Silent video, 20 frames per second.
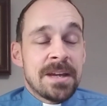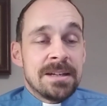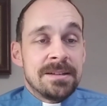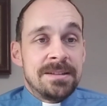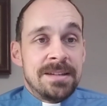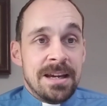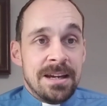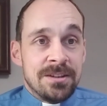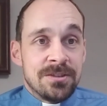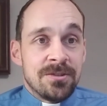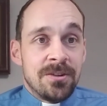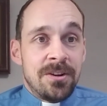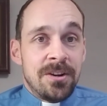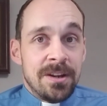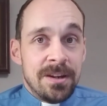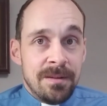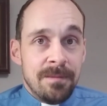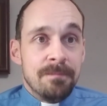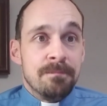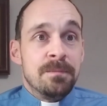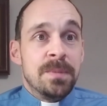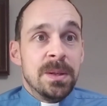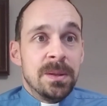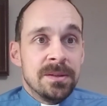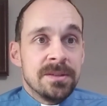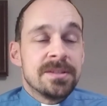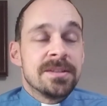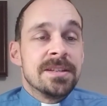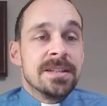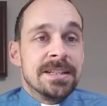takes on,
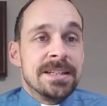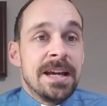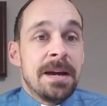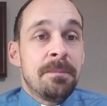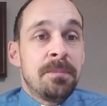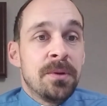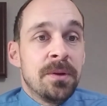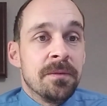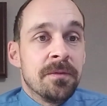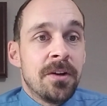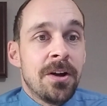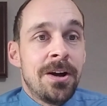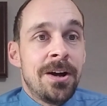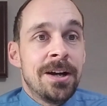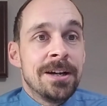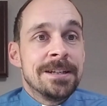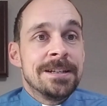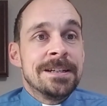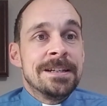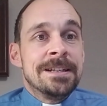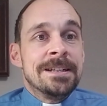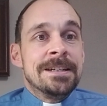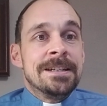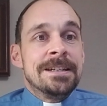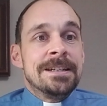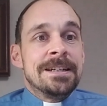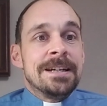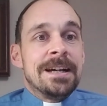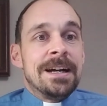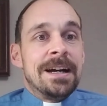builds the temple of God
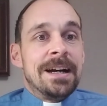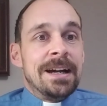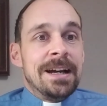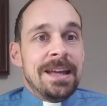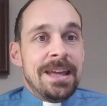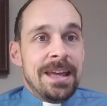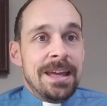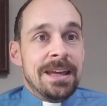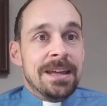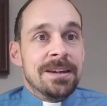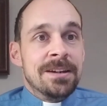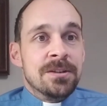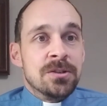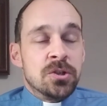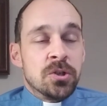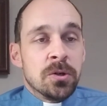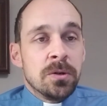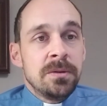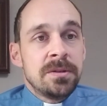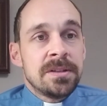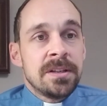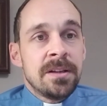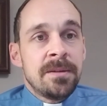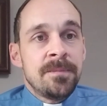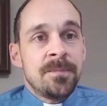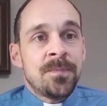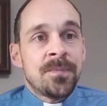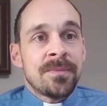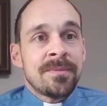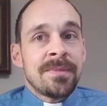in
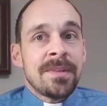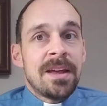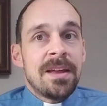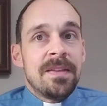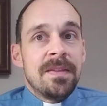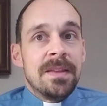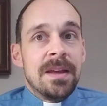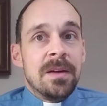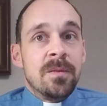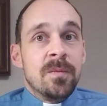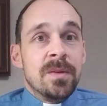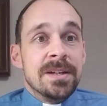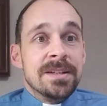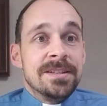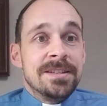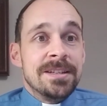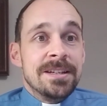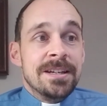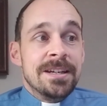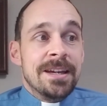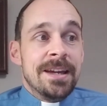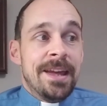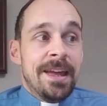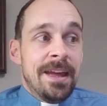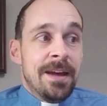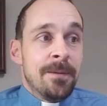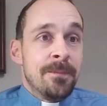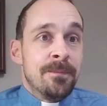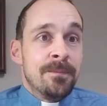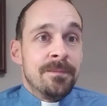Jerusalem. Then we see
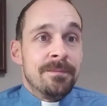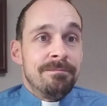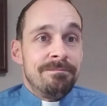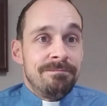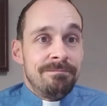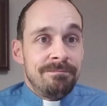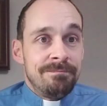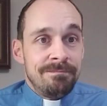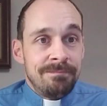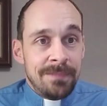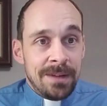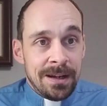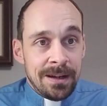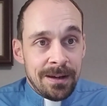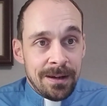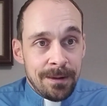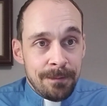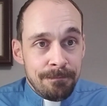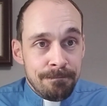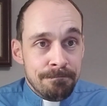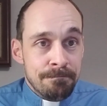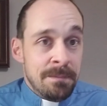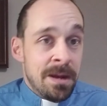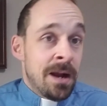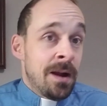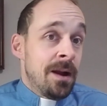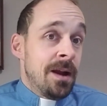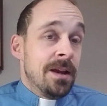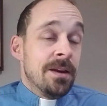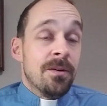him
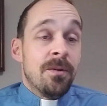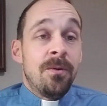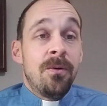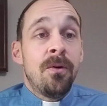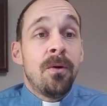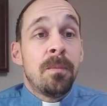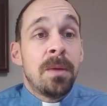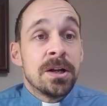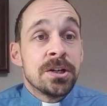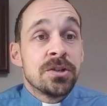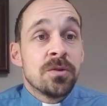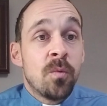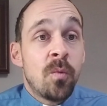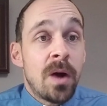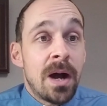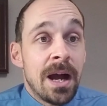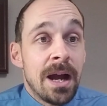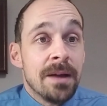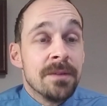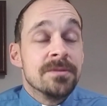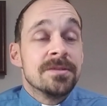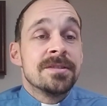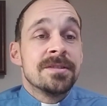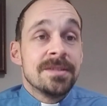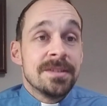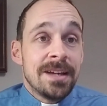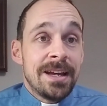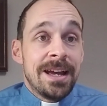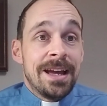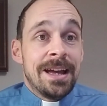marrying a whole bunch of wives
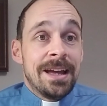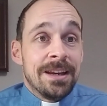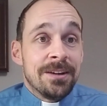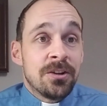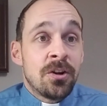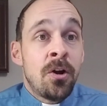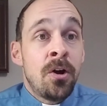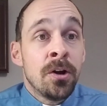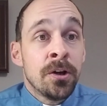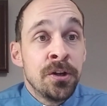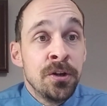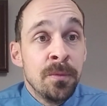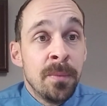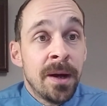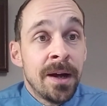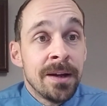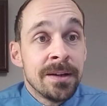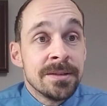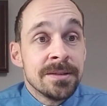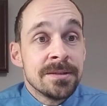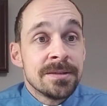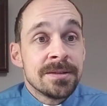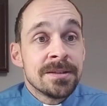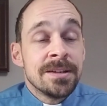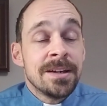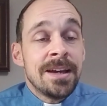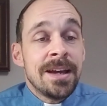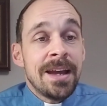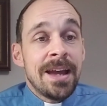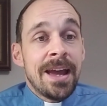and concubines,
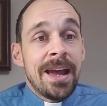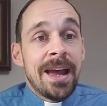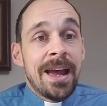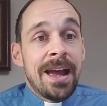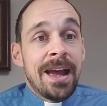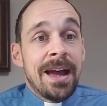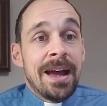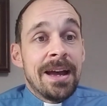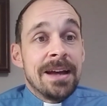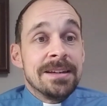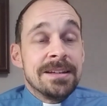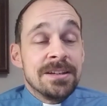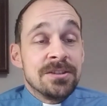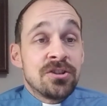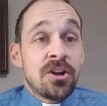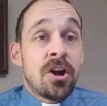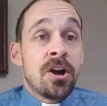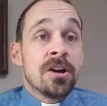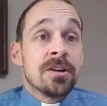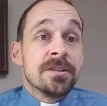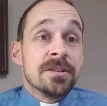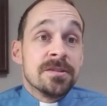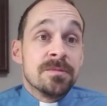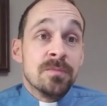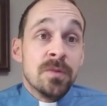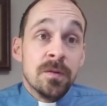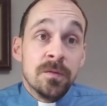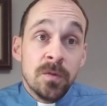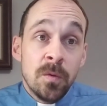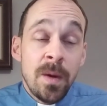and his heart is
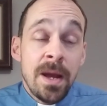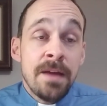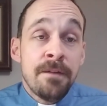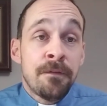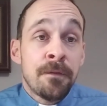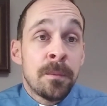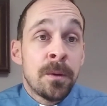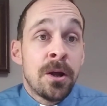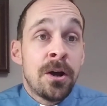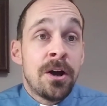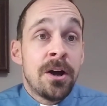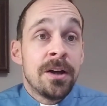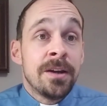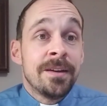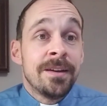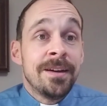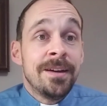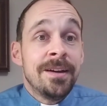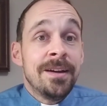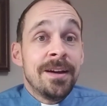moved away from God.